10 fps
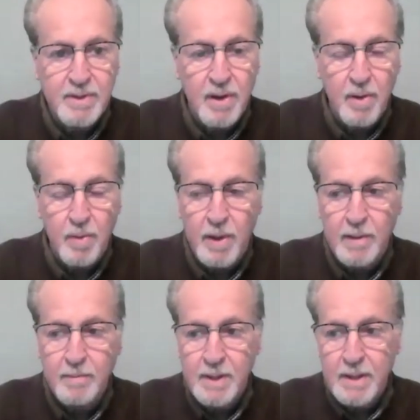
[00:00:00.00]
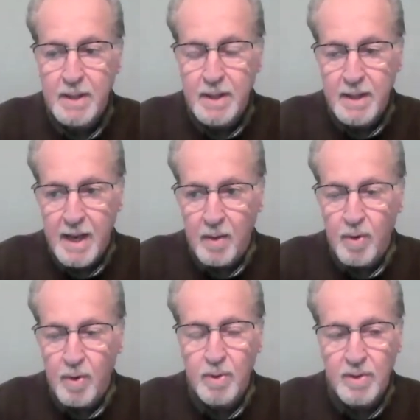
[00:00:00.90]
So um, yeah,
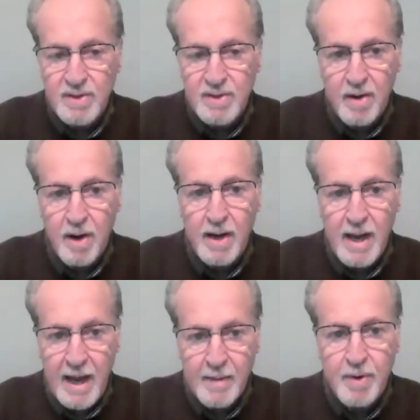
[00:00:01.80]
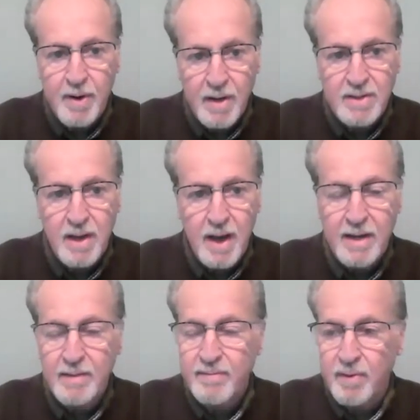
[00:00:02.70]
we're centered on a production
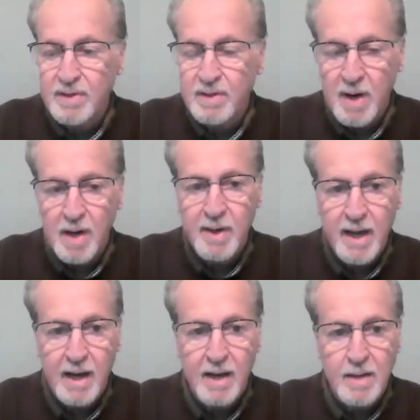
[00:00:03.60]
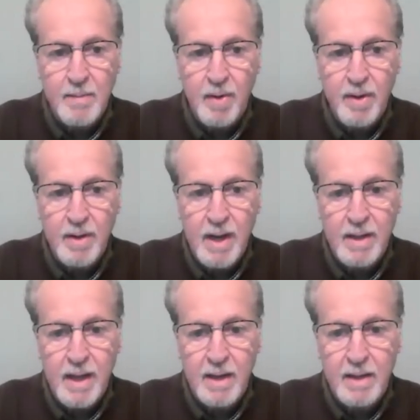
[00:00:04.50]
line for samarium and gadolinium only.
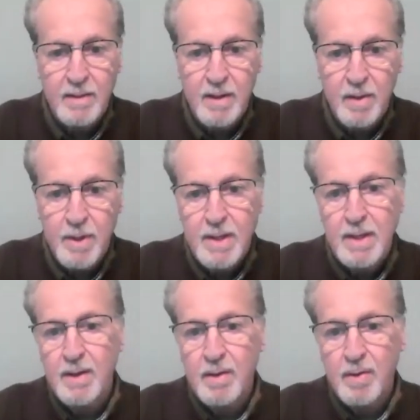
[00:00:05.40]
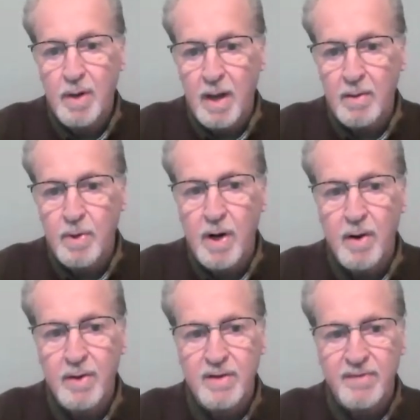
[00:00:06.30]
And you know, uh,
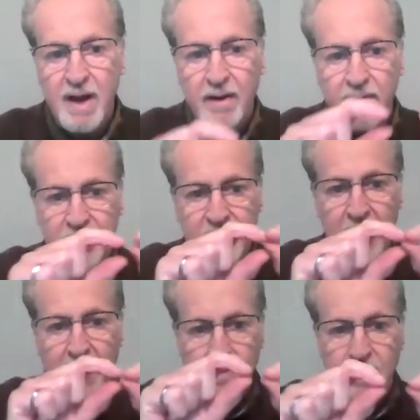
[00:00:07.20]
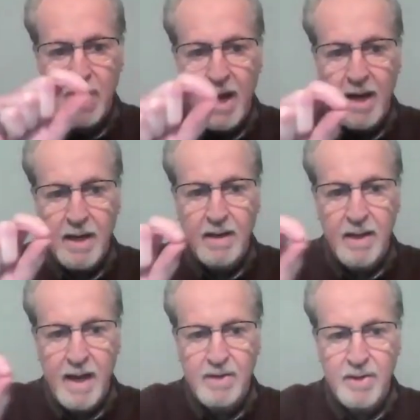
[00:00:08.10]
rare earths are found in the same chain
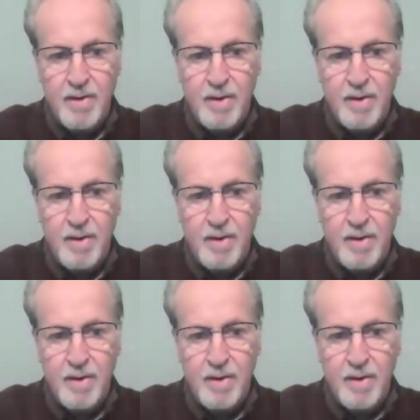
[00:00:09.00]
in nature.